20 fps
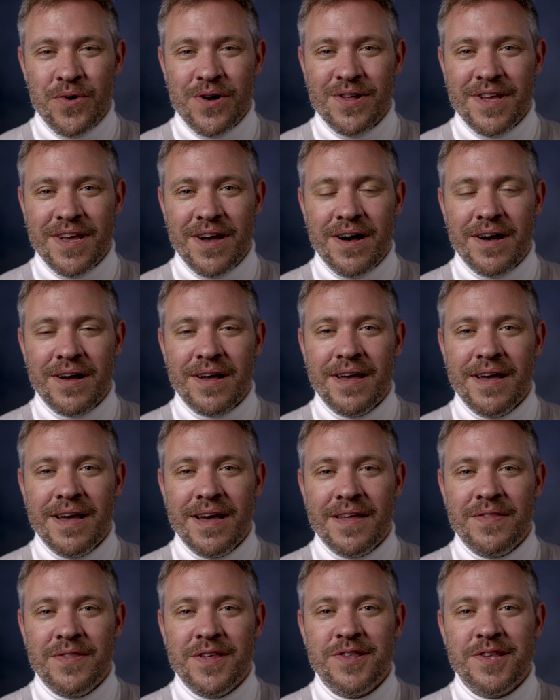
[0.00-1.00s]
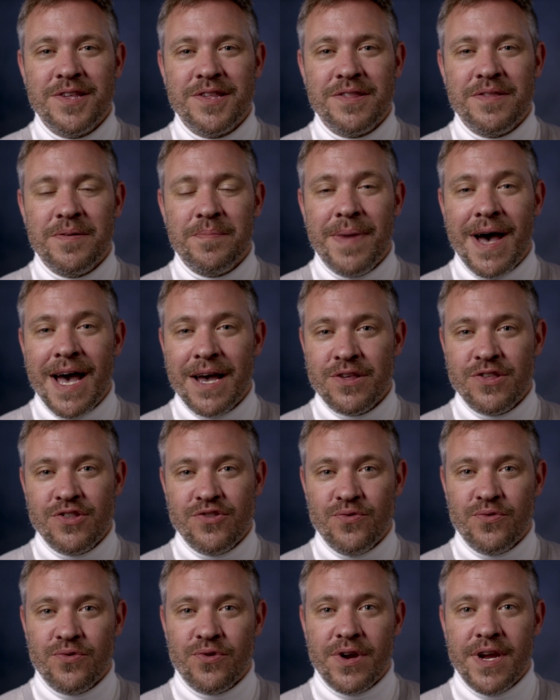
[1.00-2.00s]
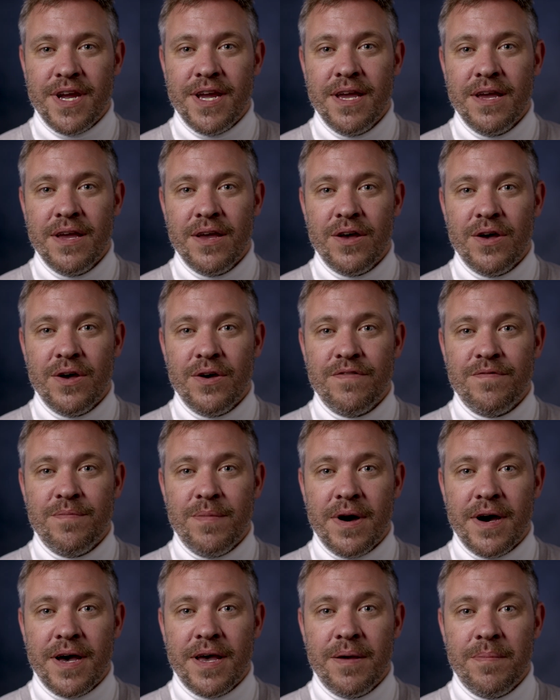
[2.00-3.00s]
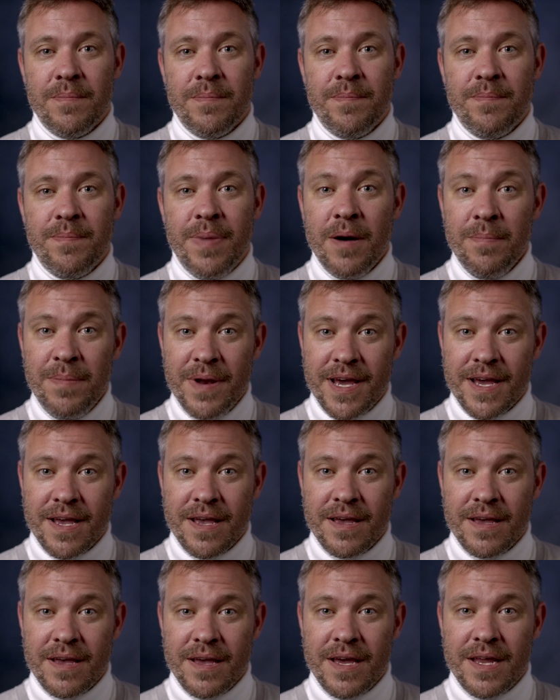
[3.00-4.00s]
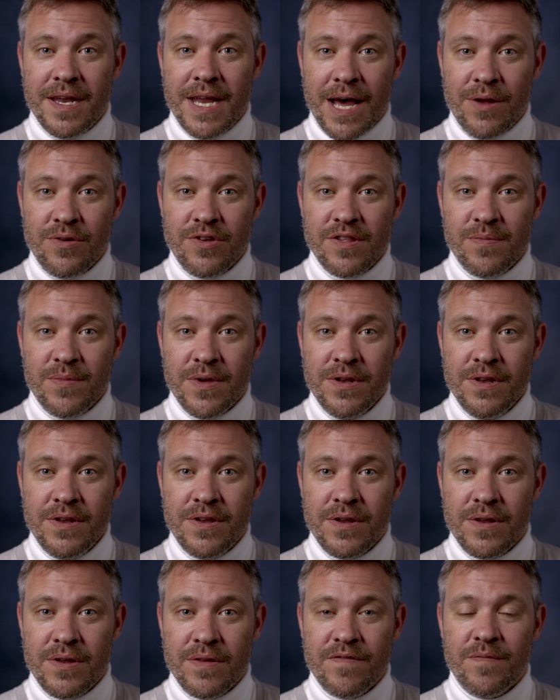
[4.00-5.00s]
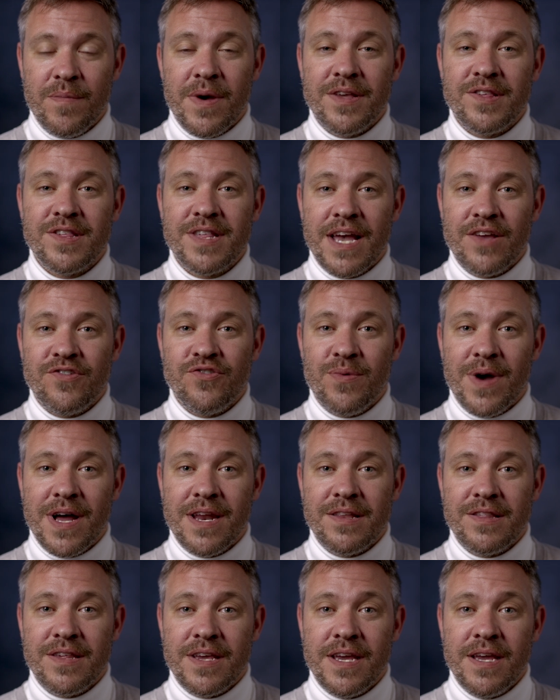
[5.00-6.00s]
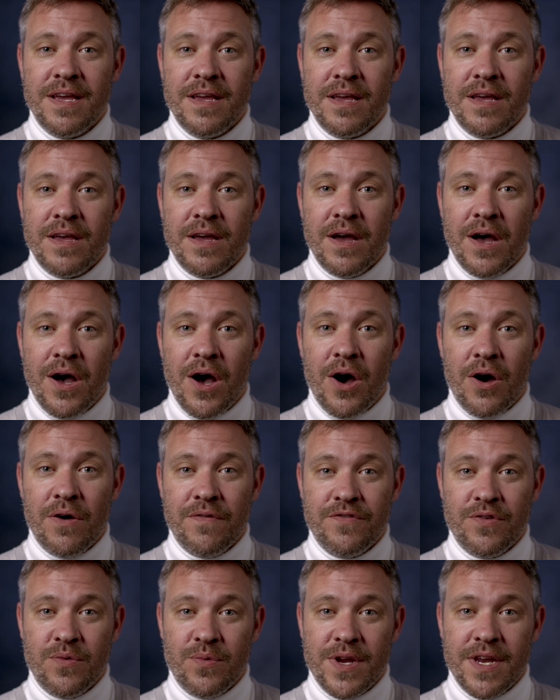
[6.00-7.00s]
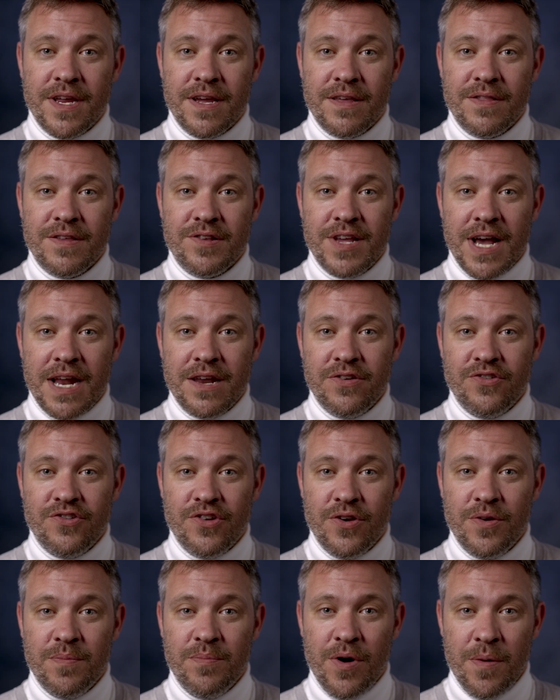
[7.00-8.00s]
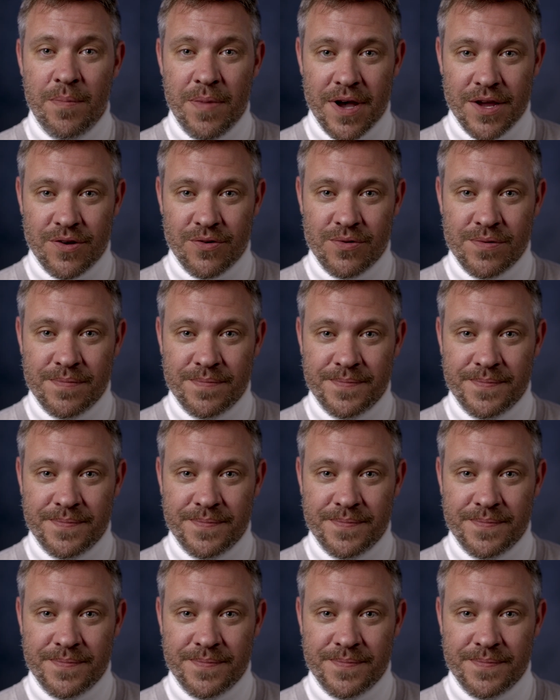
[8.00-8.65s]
Will Young, and this is the backstory of my public announcement for my sexuality after winning the talent show Pop Idol.